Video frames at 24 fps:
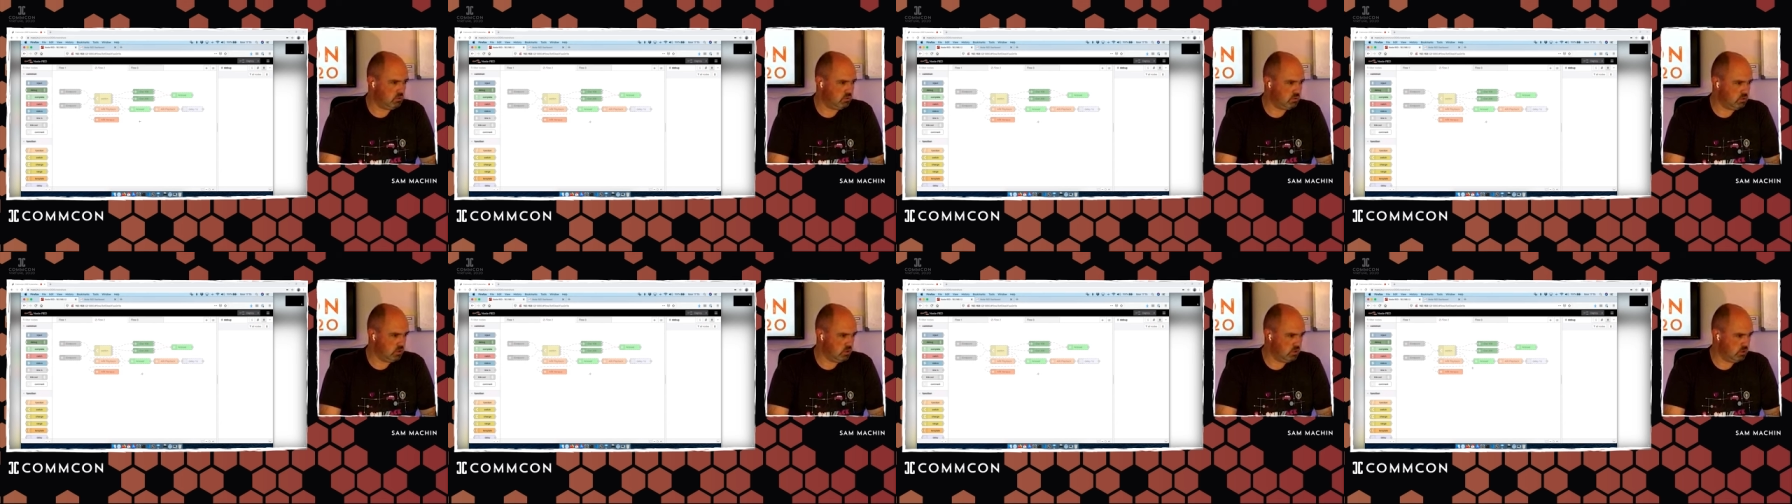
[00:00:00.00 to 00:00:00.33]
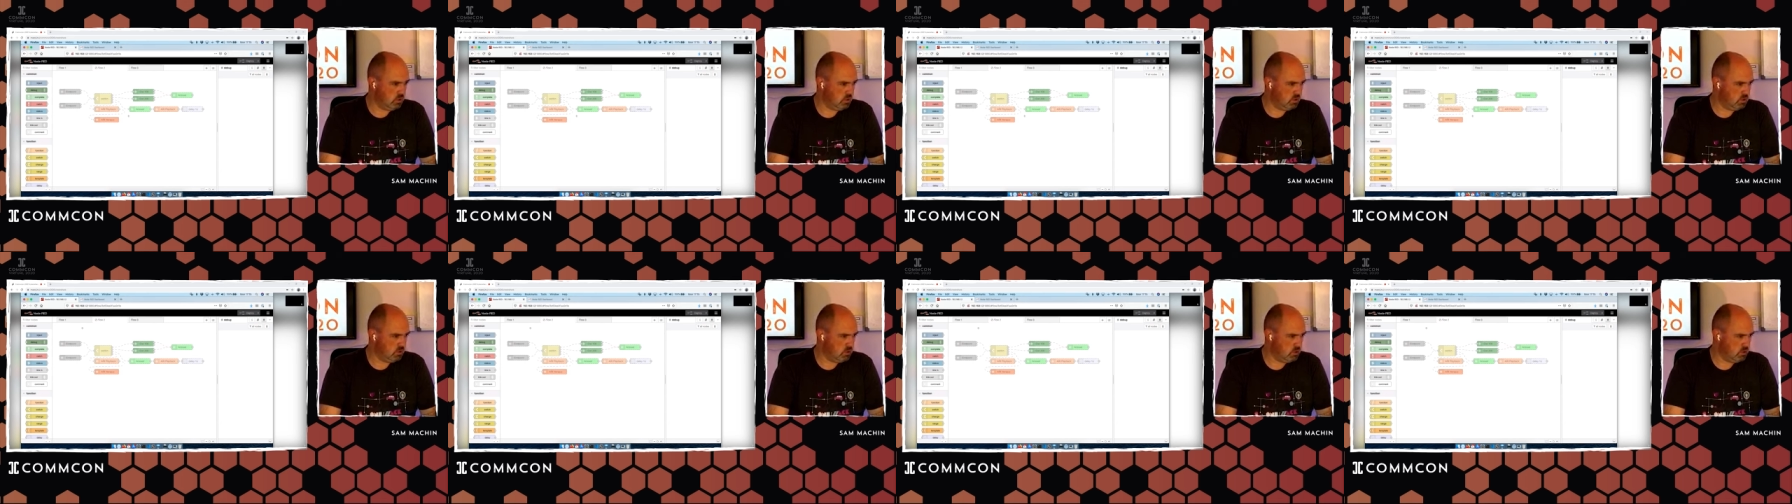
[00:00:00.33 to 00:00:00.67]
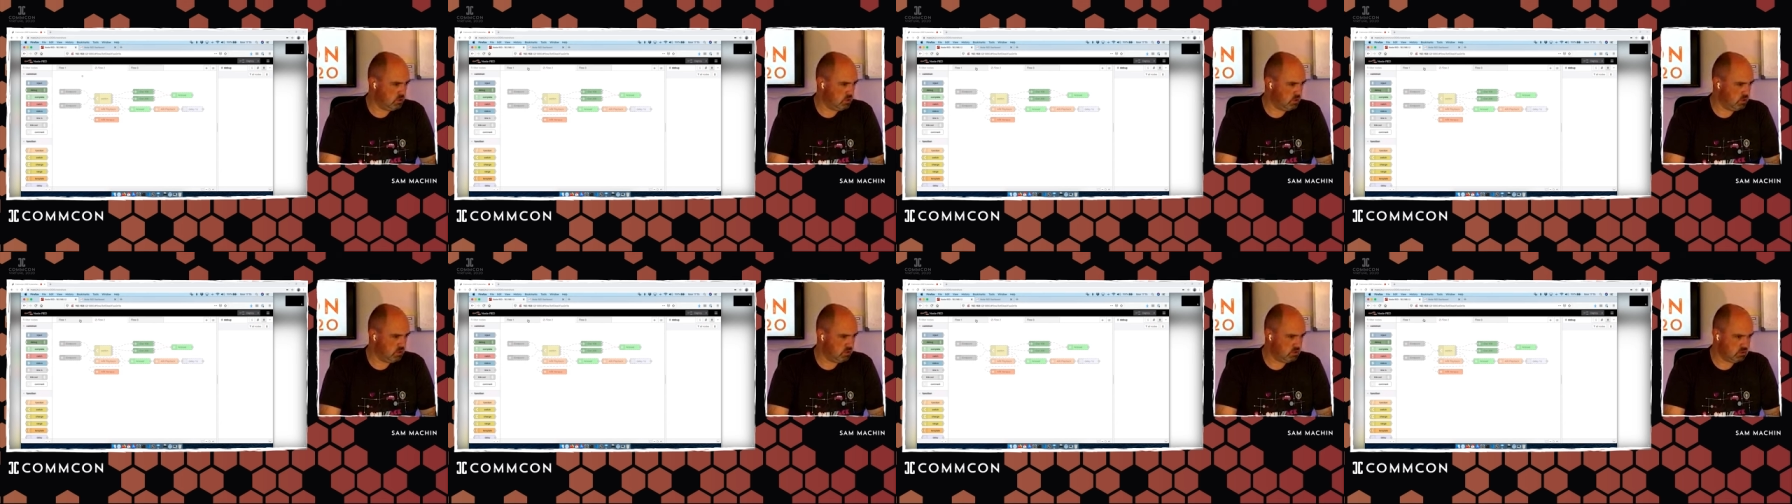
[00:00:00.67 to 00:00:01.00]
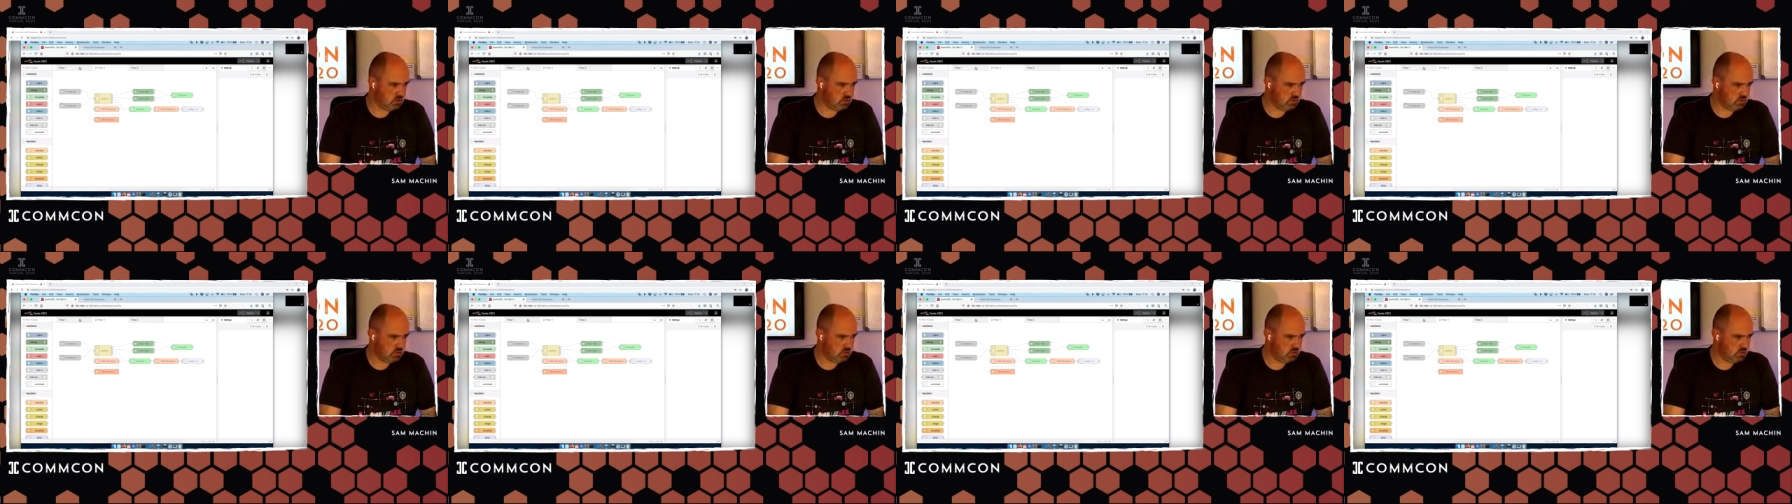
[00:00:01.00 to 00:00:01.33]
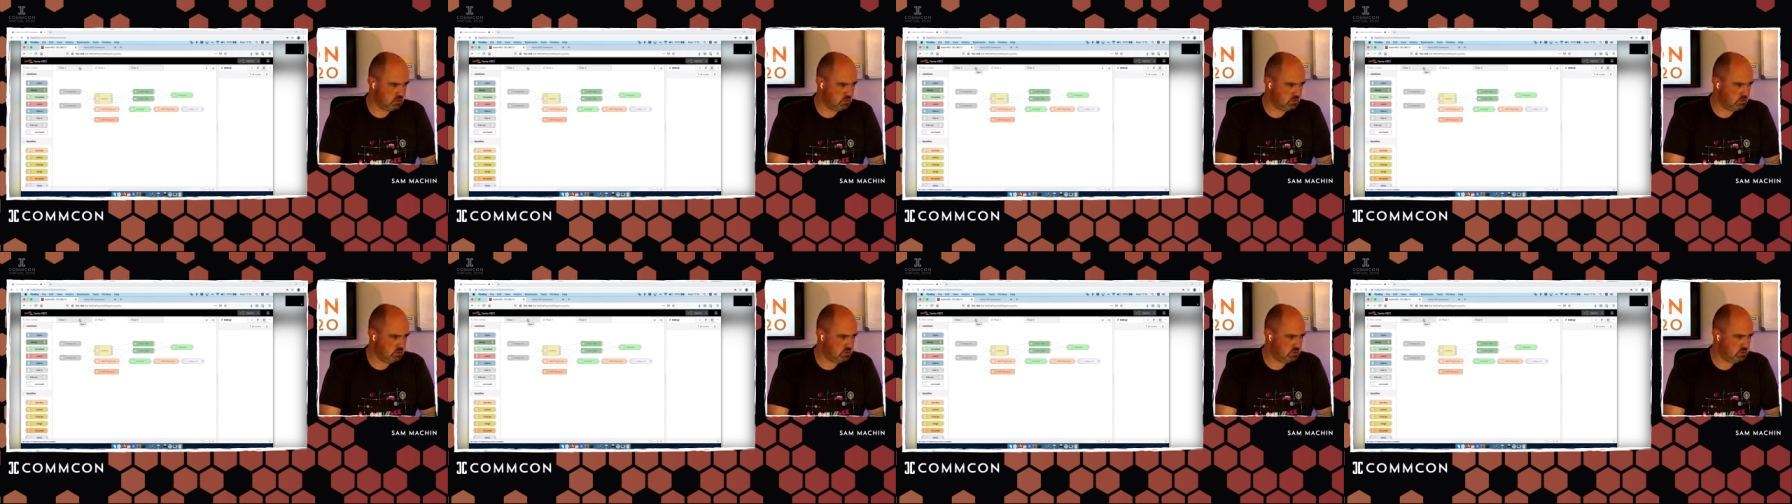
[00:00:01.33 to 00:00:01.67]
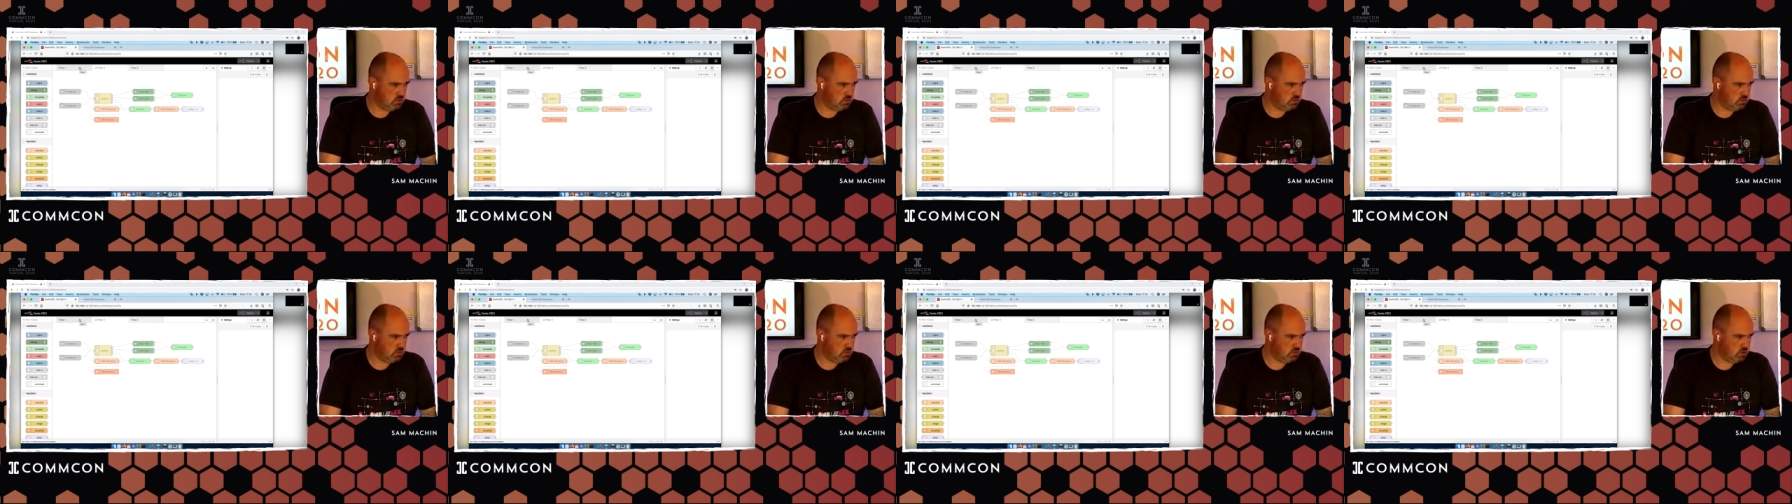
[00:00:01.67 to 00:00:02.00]
I thought I had that
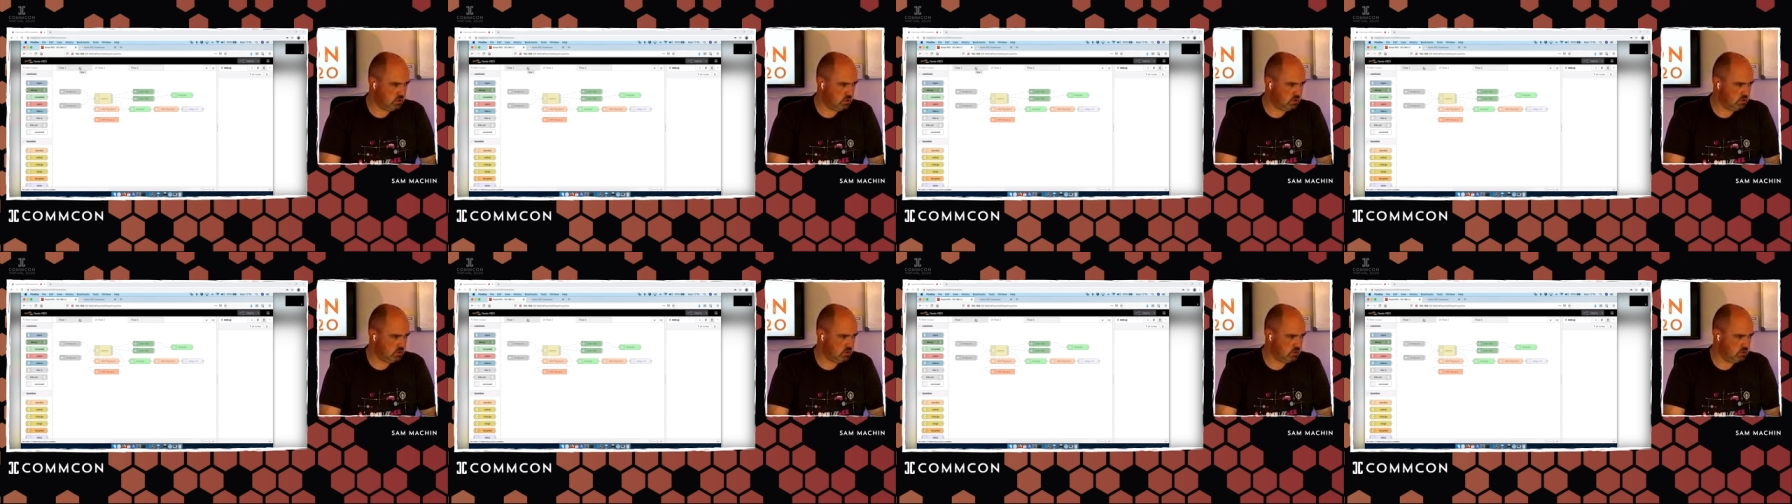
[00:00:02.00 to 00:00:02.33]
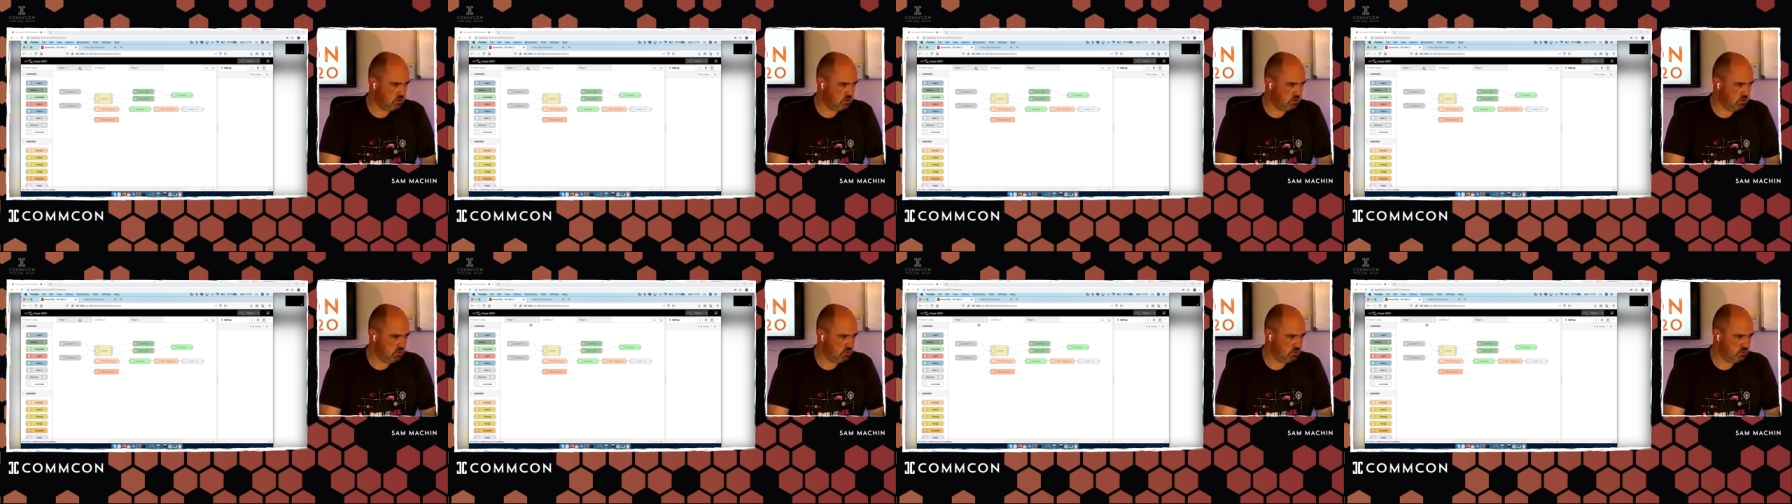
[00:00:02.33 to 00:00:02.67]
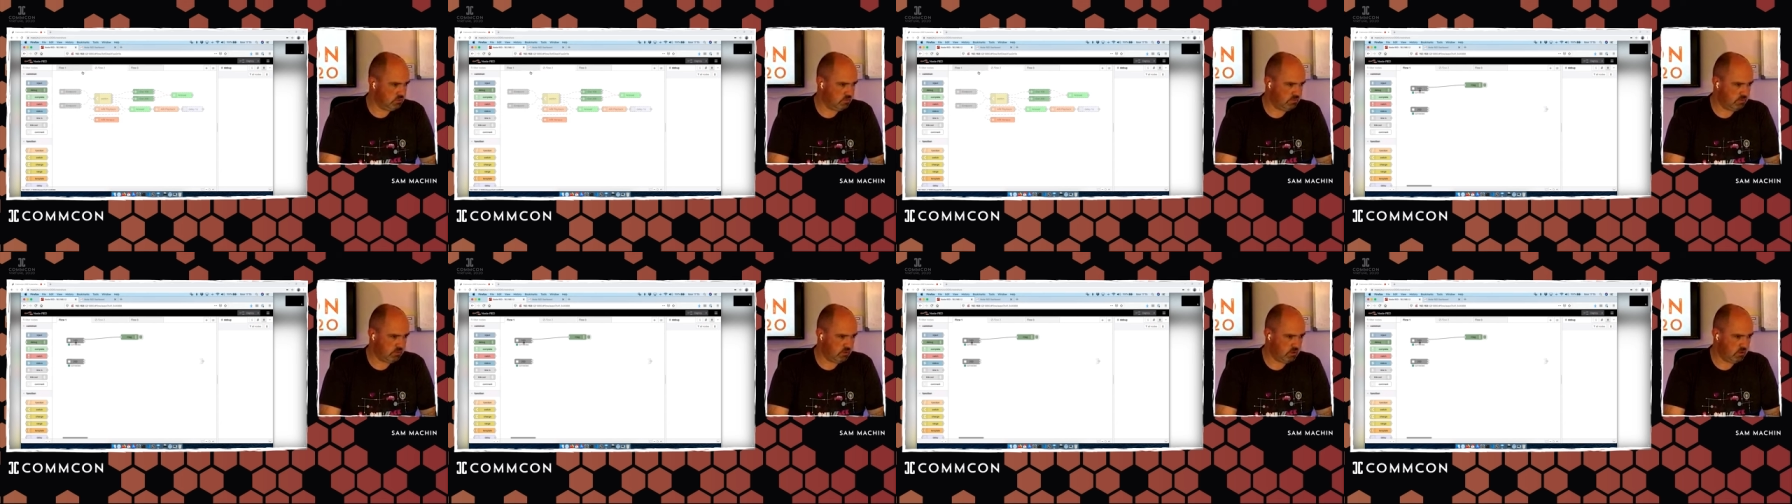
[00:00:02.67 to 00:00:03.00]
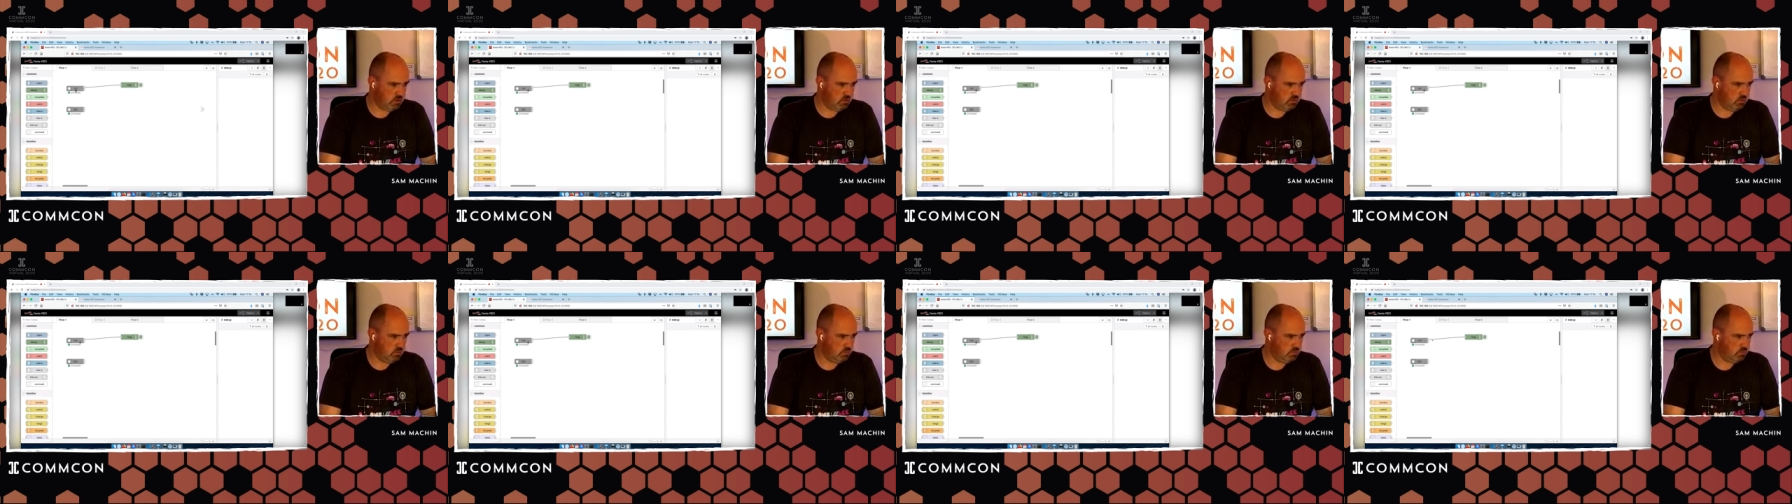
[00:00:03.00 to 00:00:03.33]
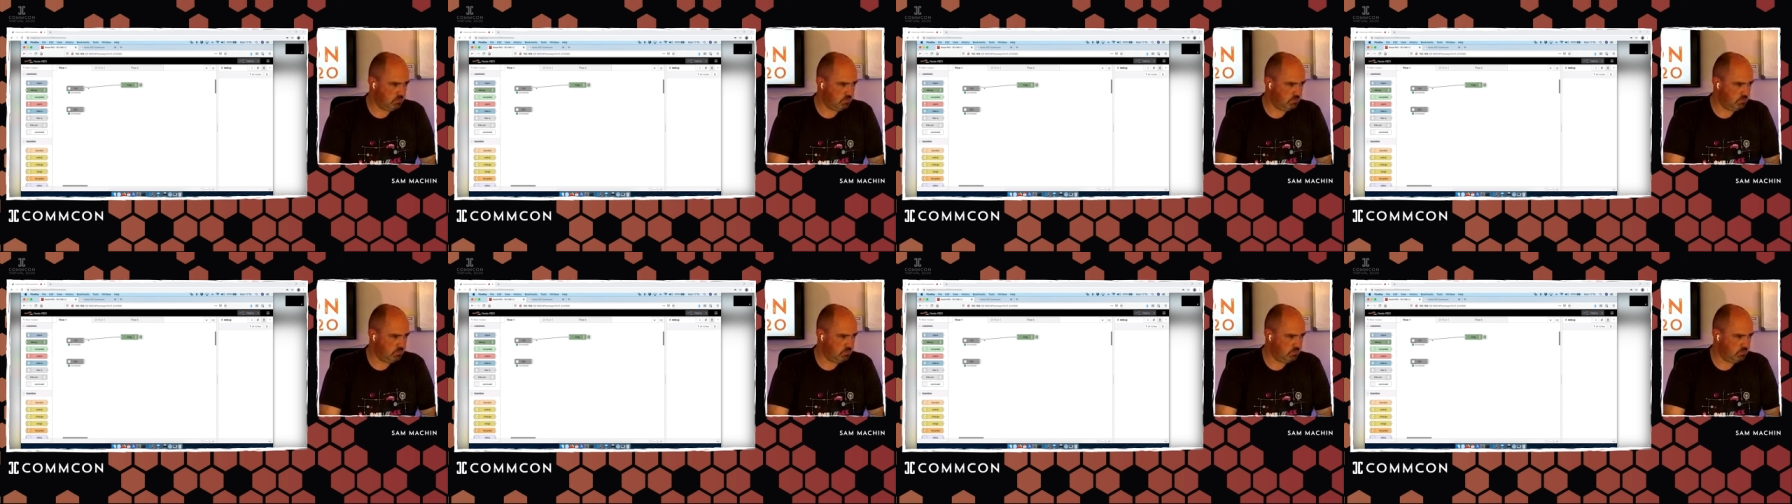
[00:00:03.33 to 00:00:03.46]
set to not flow.